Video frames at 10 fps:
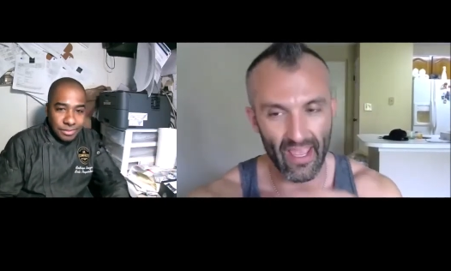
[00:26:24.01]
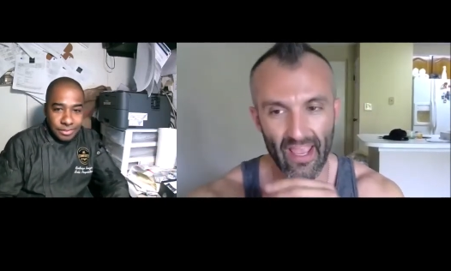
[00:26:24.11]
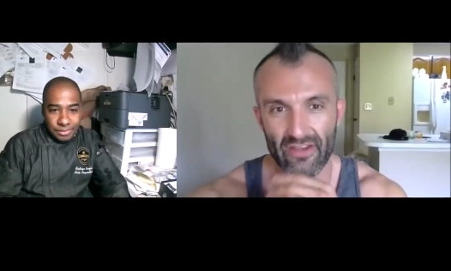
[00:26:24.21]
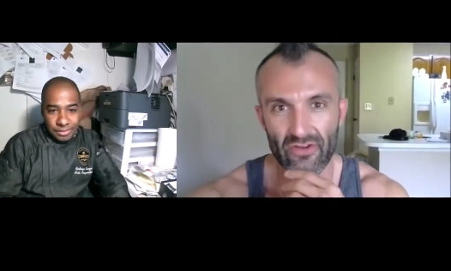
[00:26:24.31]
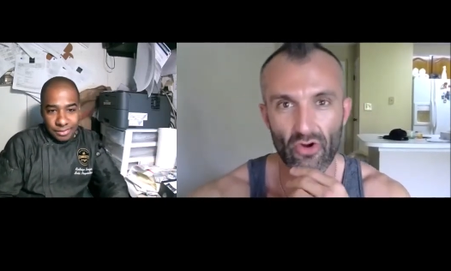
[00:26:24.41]

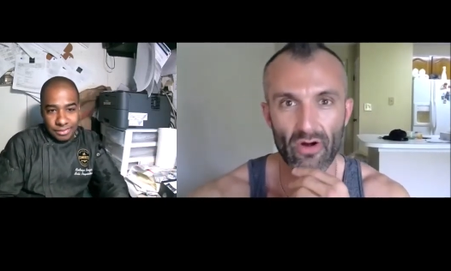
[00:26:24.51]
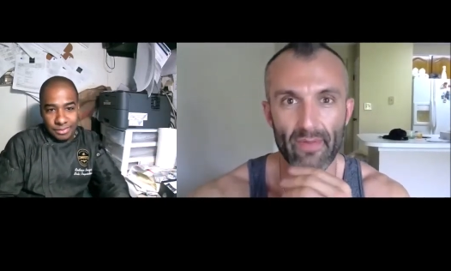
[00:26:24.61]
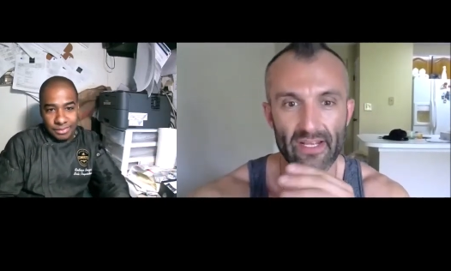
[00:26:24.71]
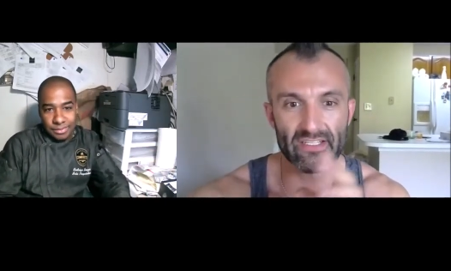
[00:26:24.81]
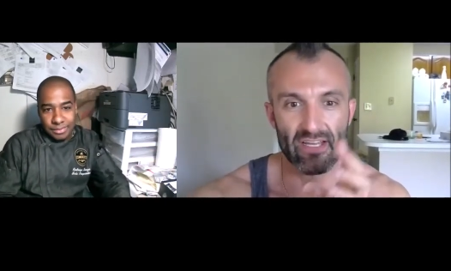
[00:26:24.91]
Speaker 1: and your
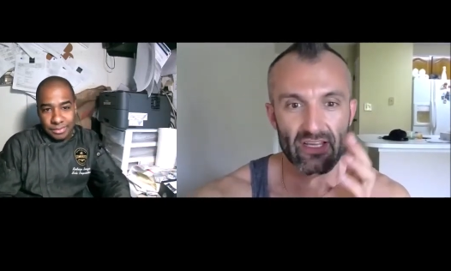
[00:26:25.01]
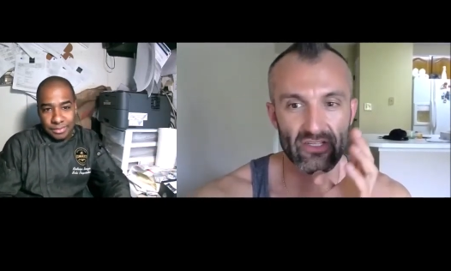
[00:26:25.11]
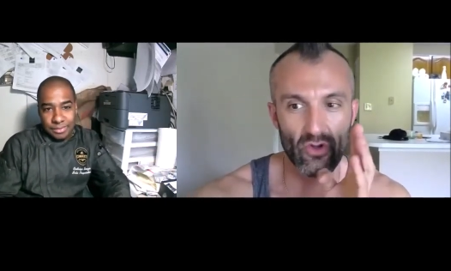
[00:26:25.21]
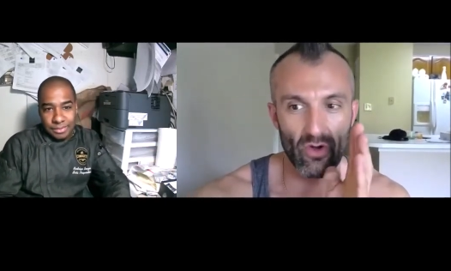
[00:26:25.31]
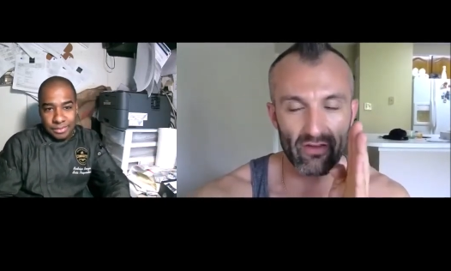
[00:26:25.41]
business
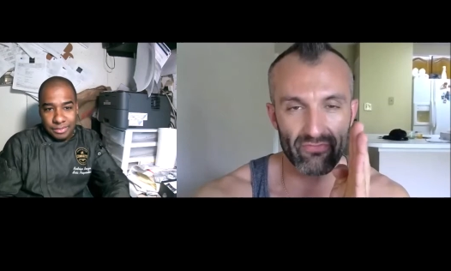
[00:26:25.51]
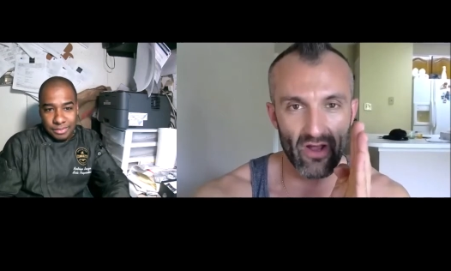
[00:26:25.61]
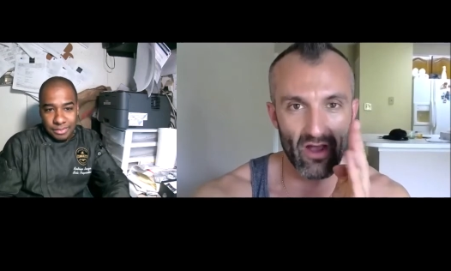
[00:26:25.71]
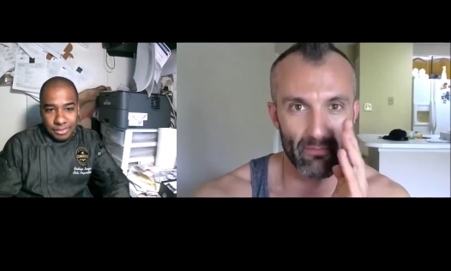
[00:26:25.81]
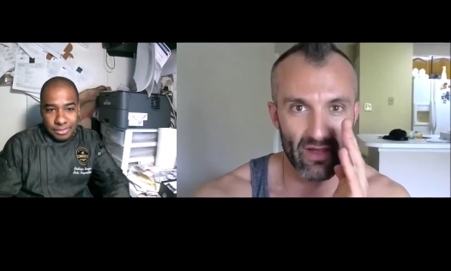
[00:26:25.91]
going
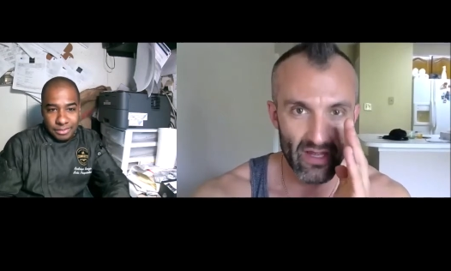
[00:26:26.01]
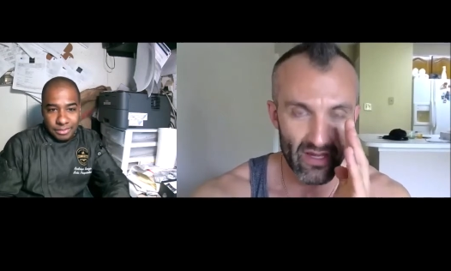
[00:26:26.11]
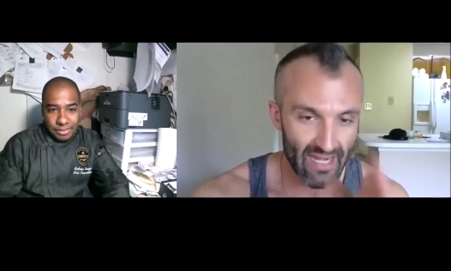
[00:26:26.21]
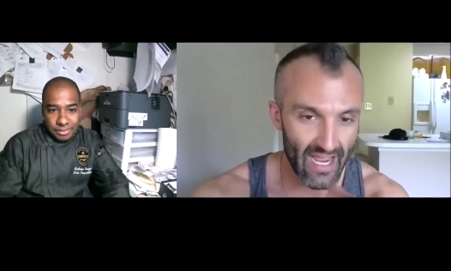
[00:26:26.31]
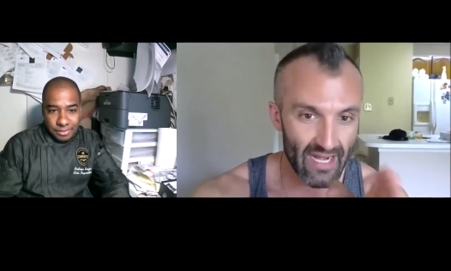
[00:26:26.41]
from
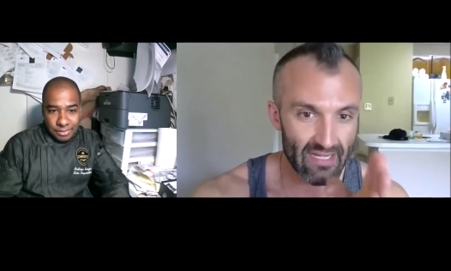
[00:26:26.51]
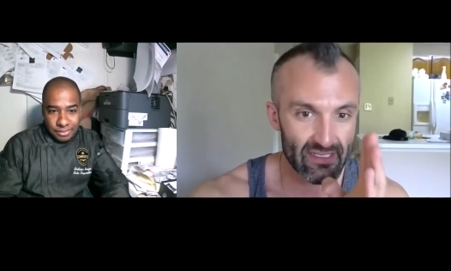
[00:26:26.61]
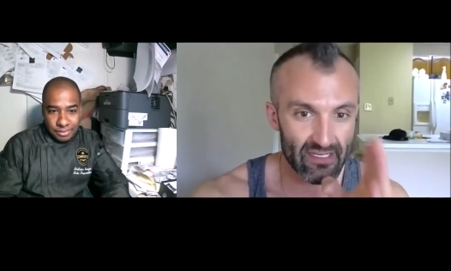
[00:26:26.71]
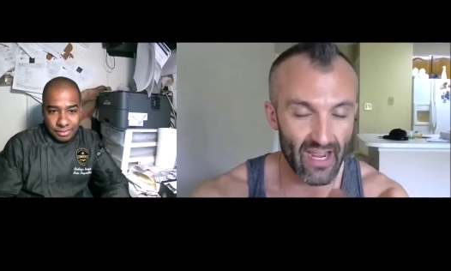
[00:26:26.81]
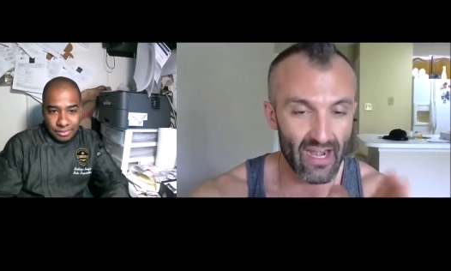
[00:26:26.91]
90
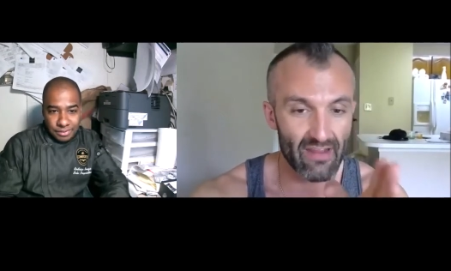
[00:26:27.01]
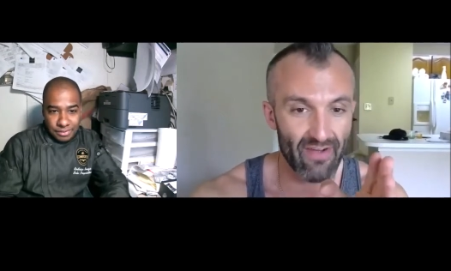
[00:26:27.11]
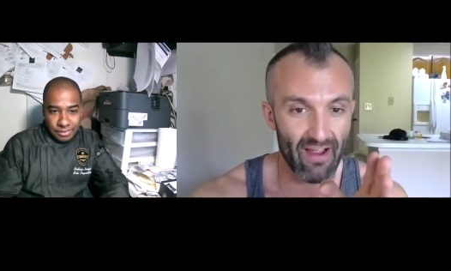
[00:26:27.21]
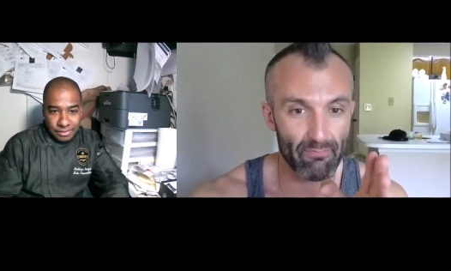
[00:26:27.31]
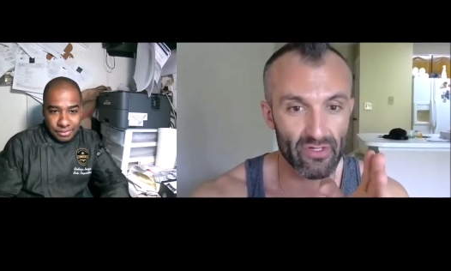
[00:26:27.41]
to
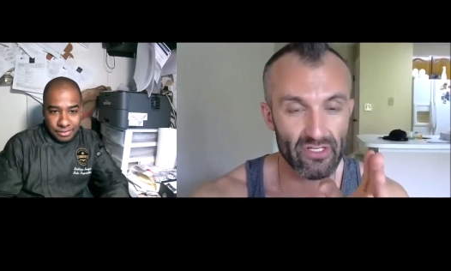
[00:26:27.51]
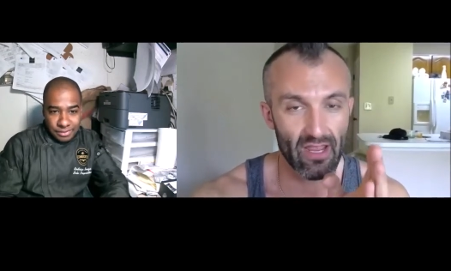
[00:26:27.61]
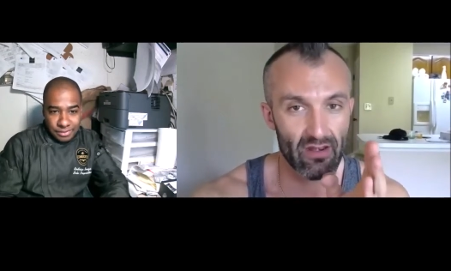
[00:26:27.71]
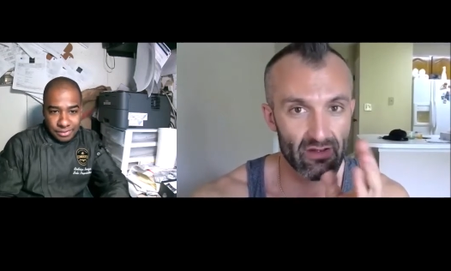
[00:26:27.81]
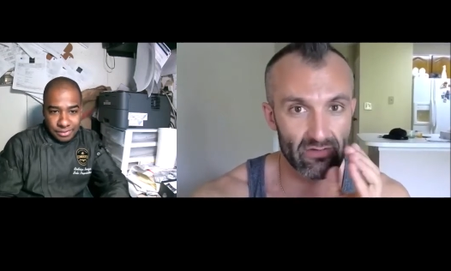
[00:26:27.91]

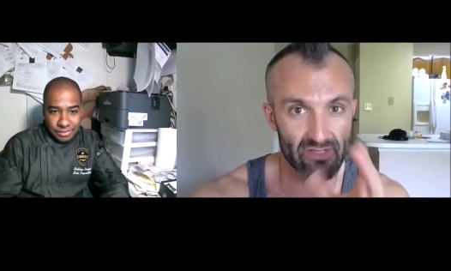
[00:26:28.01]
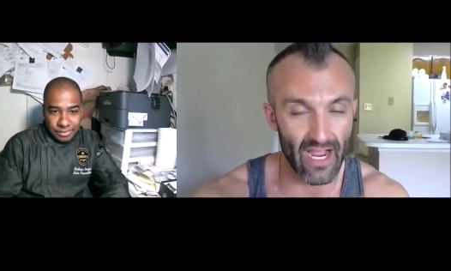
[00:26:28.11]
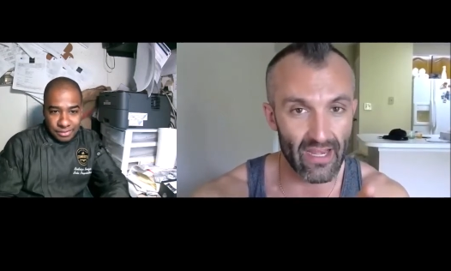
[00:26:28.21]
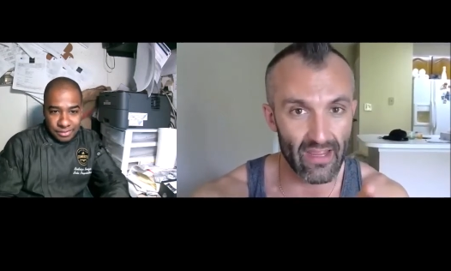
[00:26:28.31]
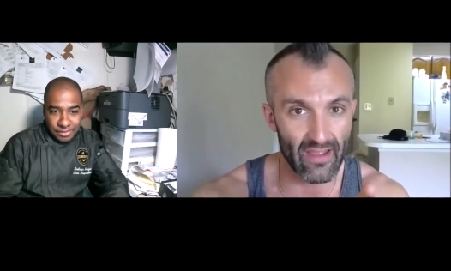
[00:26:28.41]
95%
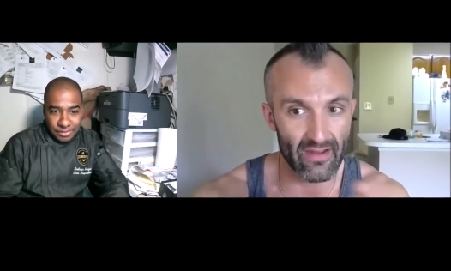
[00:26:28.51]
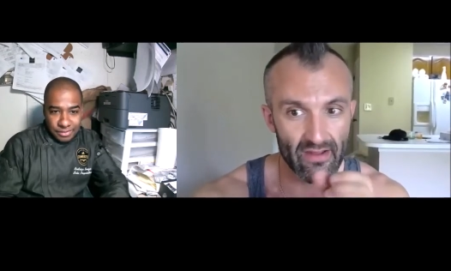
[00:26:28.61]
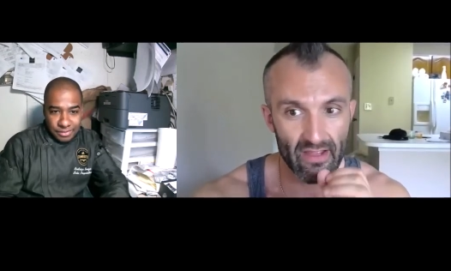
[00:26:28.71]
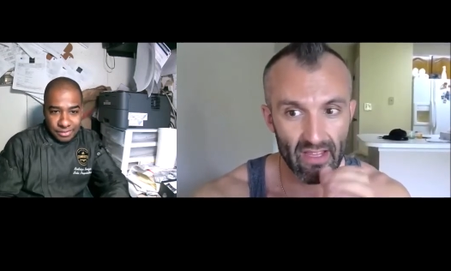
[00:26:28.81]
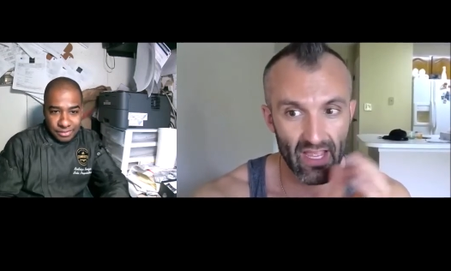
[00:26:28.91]

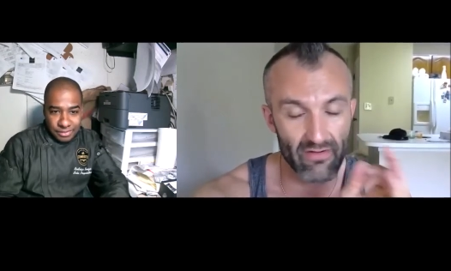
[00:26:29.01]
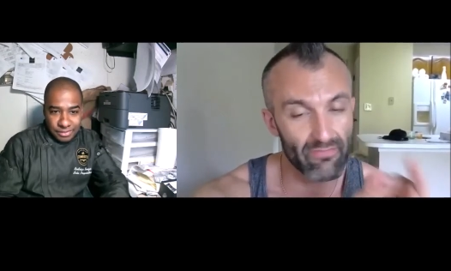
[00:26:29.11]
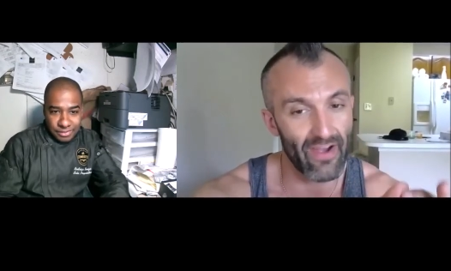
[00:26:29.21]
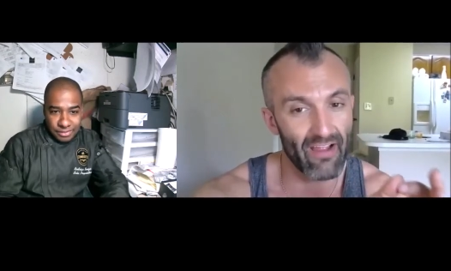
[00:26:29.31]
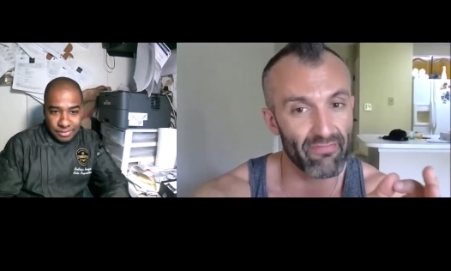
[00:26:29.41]
dine-in
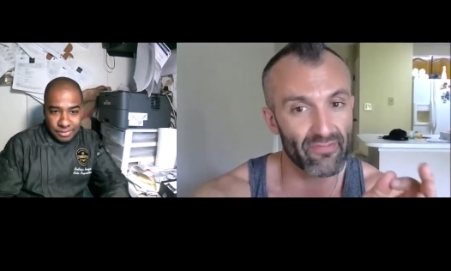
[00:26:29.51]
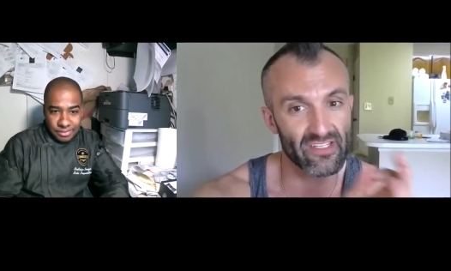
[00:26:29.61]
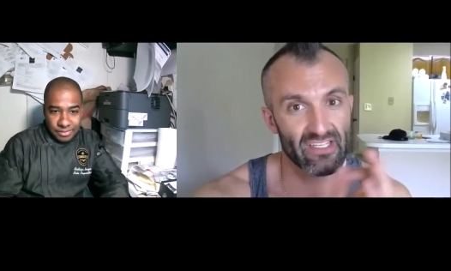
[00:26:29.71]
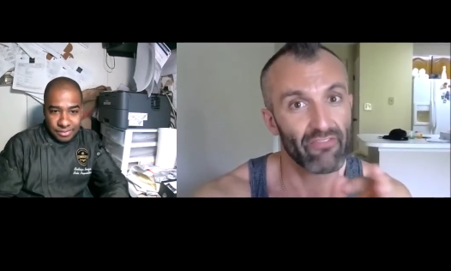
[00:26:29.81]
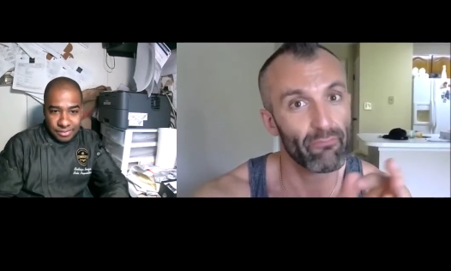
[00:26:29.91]
and 5 to
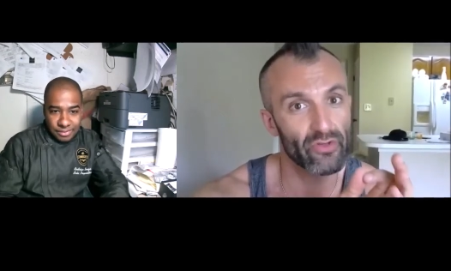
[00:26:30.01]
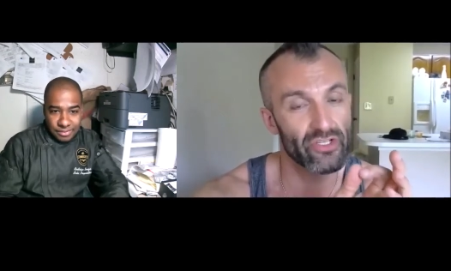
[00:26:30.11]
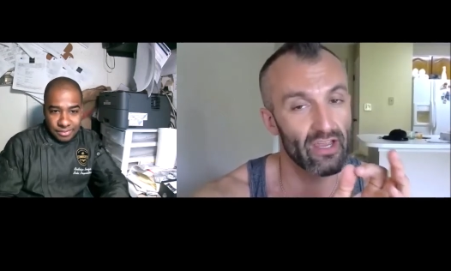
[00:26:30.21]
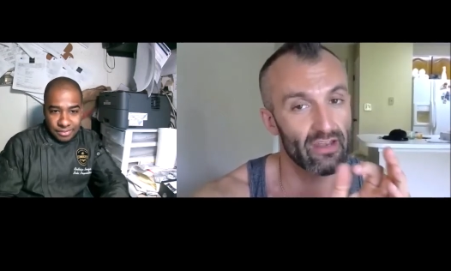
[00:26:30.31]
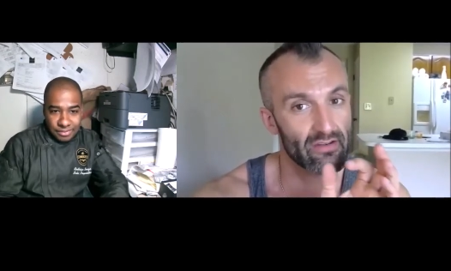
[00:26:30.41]

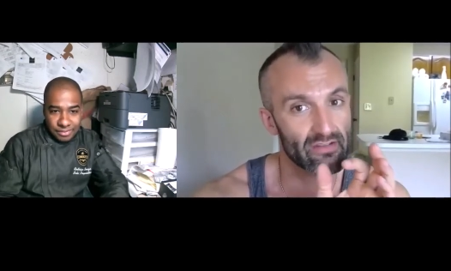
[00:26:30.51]
7%